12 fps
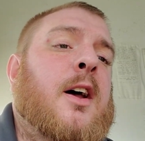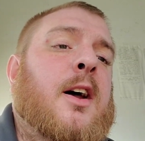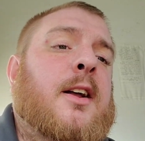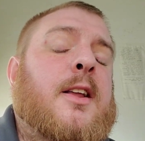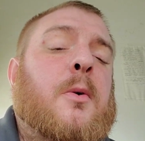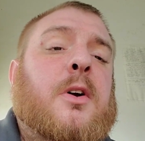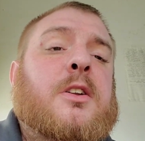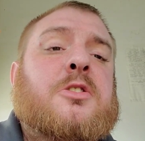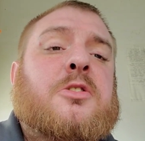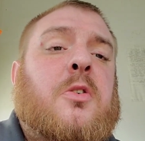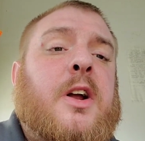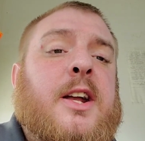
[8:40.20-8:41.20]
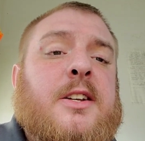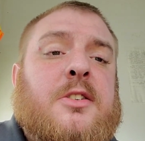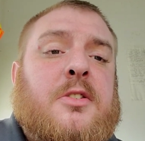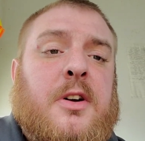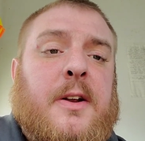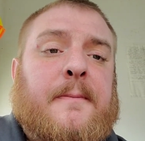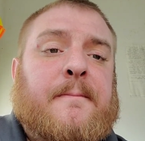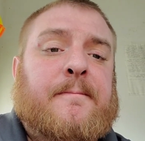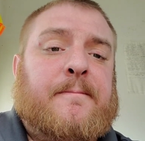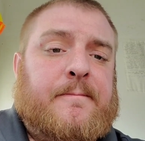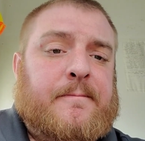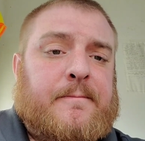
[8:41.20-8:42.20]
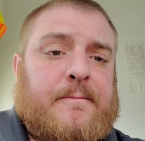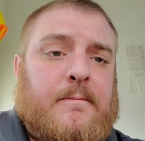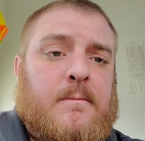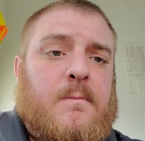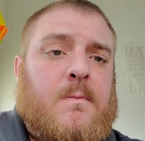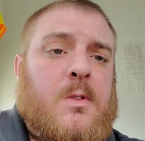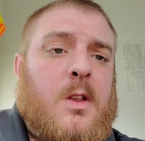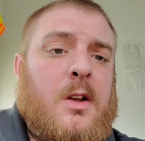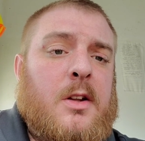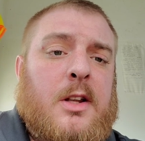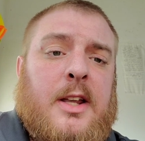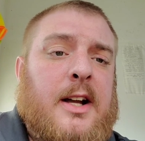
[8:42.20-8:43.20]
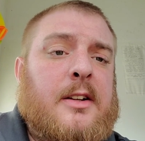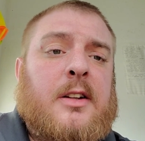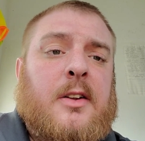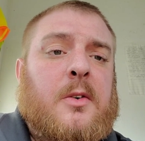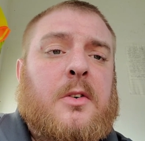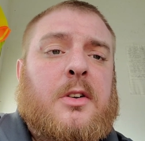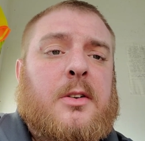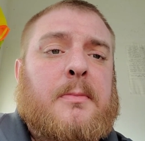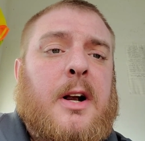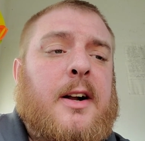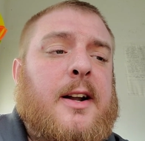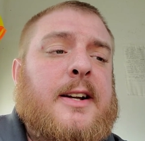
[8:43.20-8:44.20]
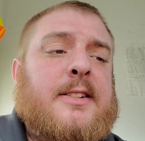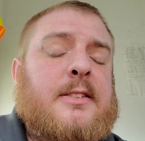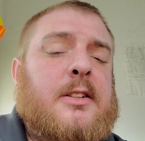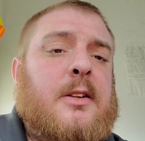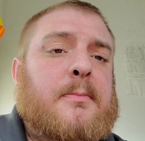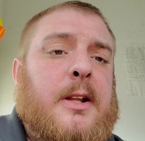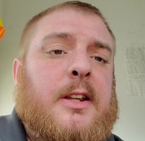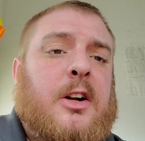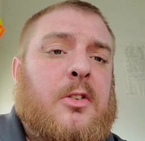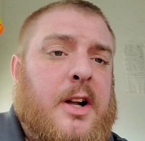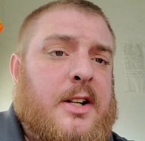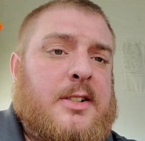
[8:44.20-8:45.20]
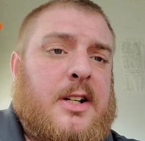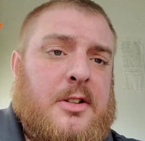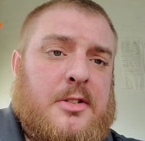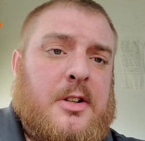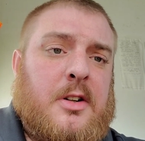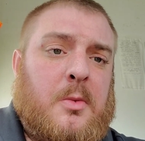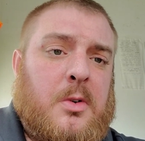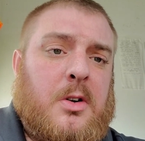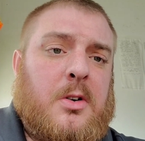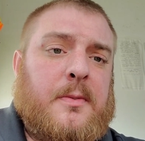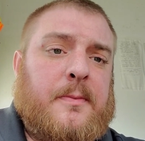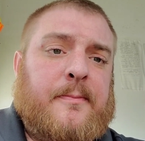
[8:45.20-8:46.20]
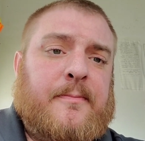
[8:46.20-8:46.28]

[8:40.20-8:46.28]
They want to destroy history. Yeah, America hasn't been the greatest country in the world,